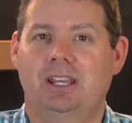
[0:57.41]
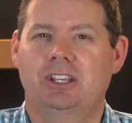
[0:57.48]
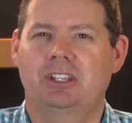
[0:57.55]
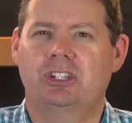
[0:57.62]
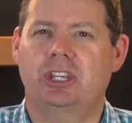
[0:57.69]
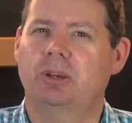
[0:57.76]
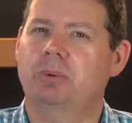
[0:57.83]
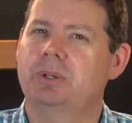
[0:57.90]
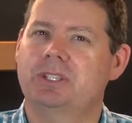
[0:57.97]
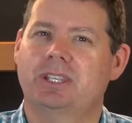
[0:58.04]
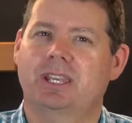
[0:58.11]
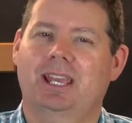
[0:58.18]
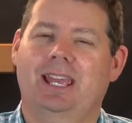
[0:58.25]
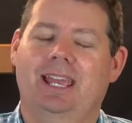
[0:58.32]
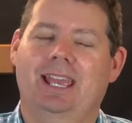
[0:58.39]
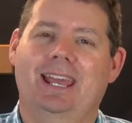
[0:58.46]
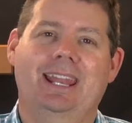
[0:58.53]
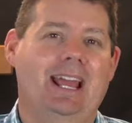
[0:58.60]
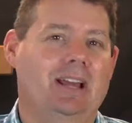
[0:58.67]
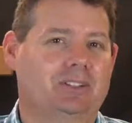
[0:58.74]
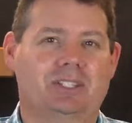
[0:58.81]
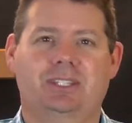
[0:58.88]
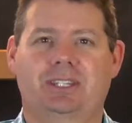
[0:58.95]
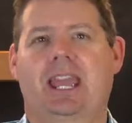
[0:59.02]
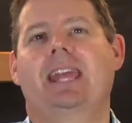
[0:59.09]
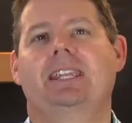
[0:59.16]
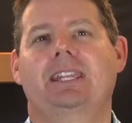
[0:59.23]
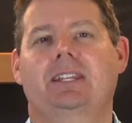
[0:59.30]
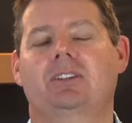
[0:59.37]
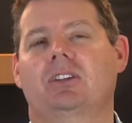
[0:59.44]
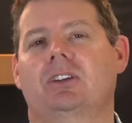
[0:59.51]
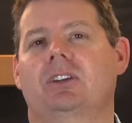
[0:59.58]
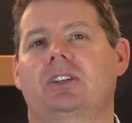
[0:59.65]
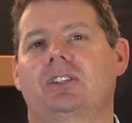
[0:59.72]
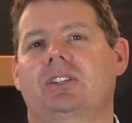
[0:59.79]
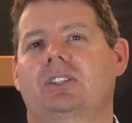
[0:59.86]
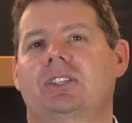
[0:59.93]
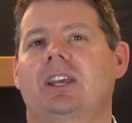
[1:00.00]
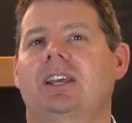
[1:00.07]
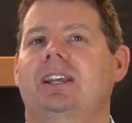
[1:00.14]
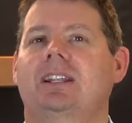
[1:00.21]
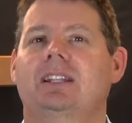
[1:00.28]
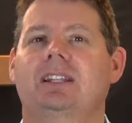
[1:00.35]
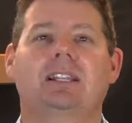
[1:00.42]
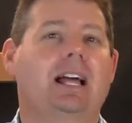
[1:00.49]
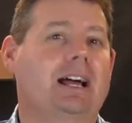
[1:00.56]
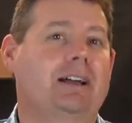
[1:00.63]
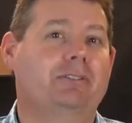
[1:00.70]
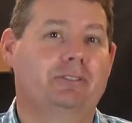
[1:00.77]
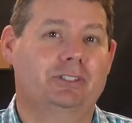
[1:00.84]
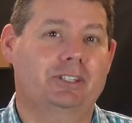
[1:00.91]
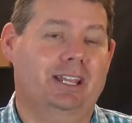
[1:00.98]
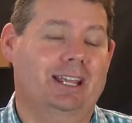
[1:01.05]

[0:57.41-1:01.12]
She was an outstanding nurse, loved